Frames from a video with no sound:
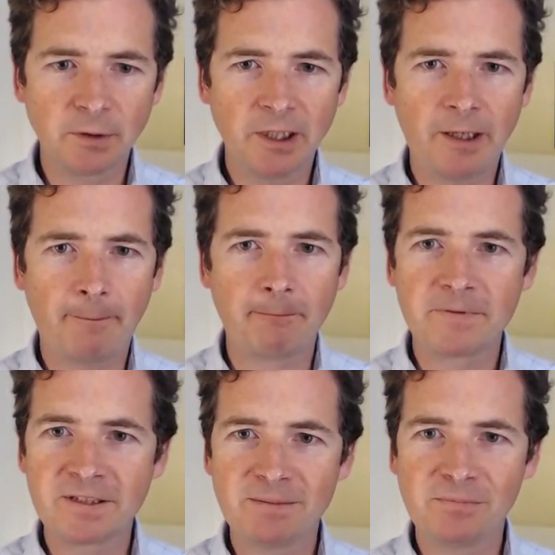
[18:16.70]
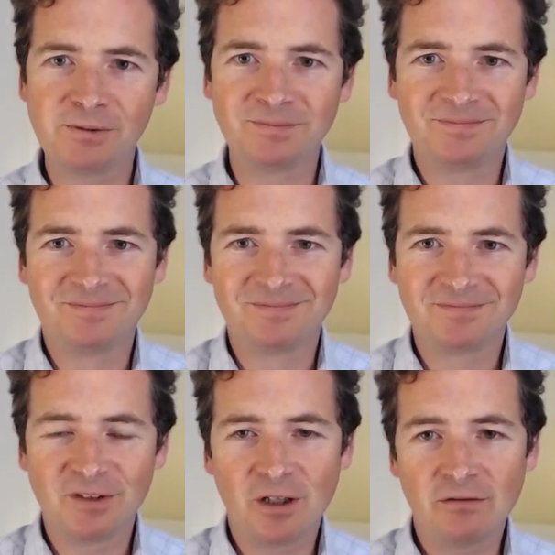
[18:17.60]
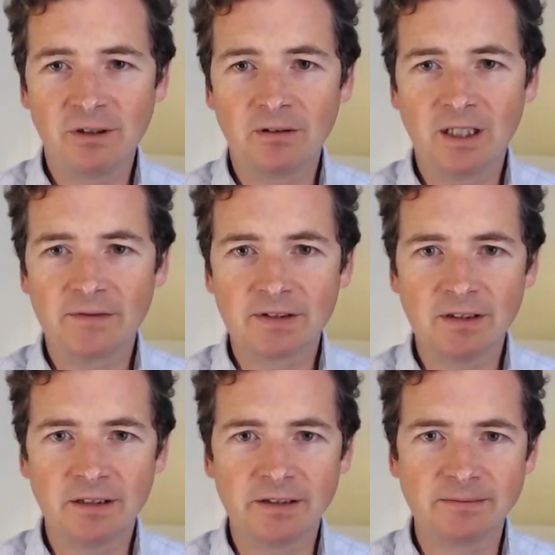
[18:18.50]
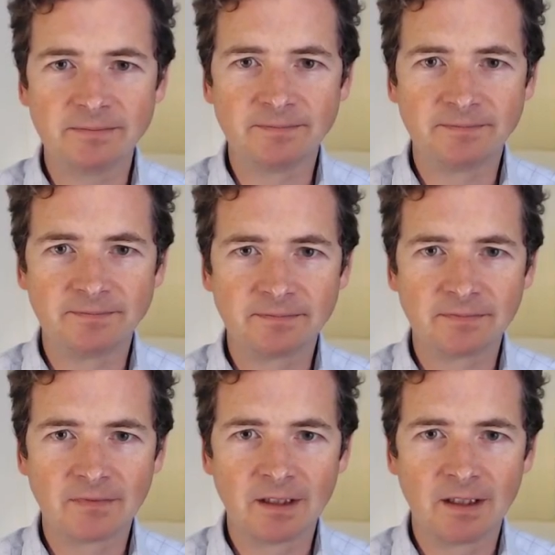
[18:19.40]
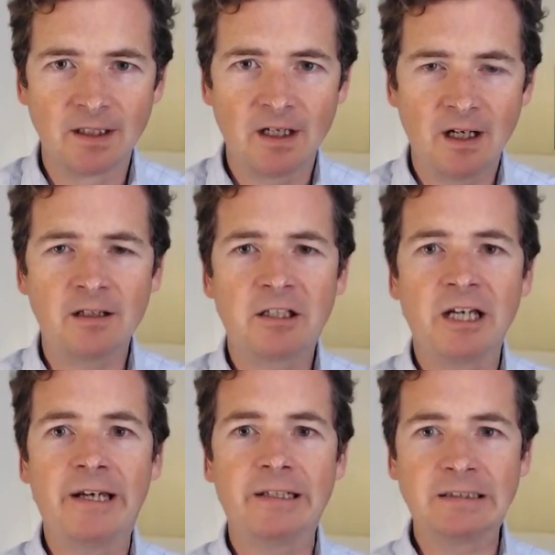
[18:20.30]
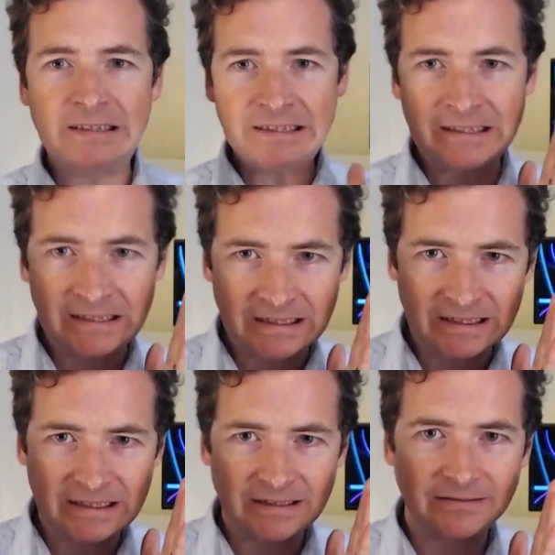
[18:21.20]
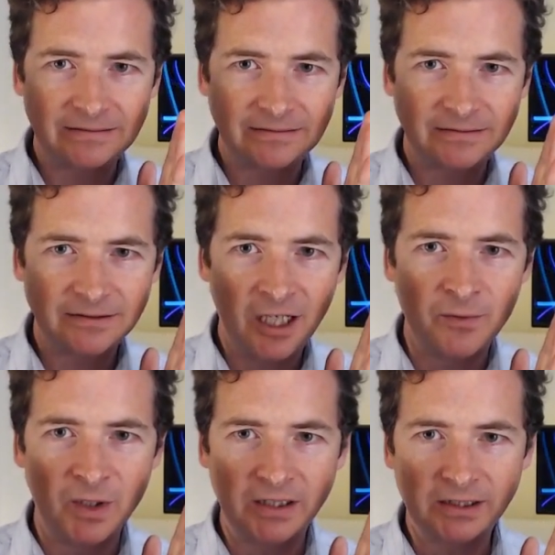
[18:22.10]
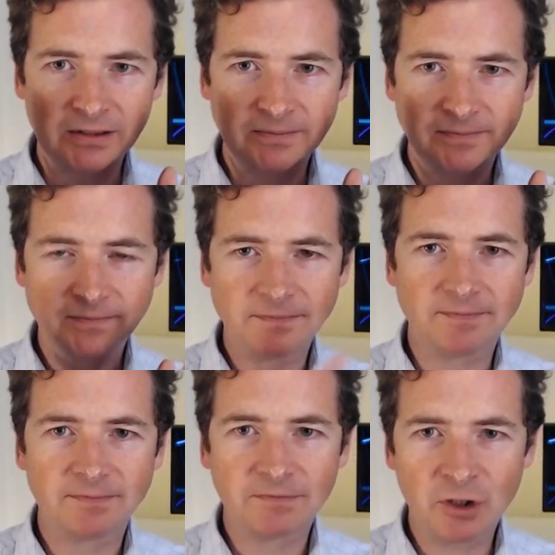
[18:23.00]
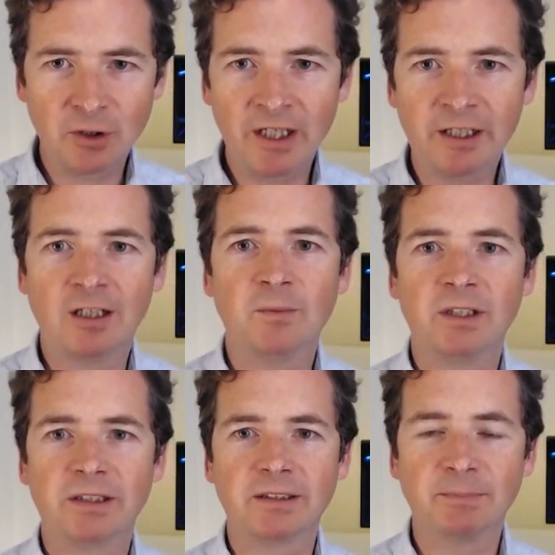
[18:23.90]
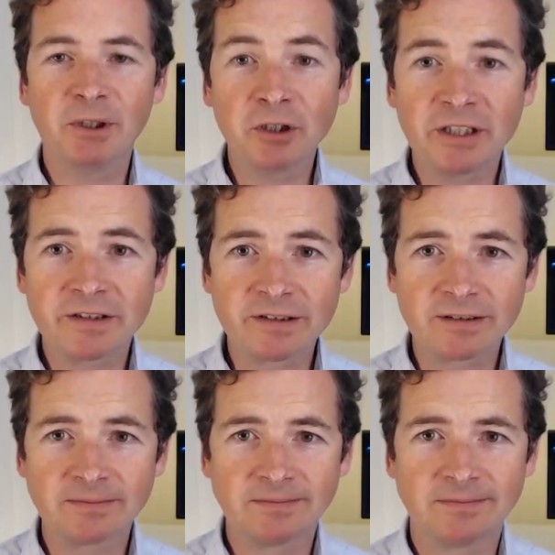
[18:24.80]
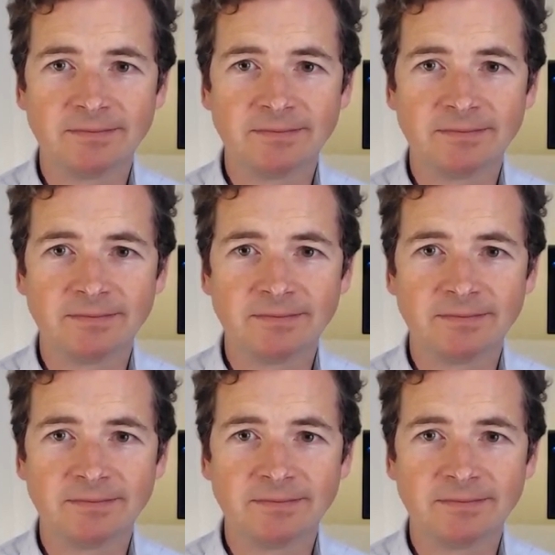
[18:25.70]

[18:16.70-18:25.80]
Okay, simple. A real life scenario. Okay, homework. Do you like homework? Be honest.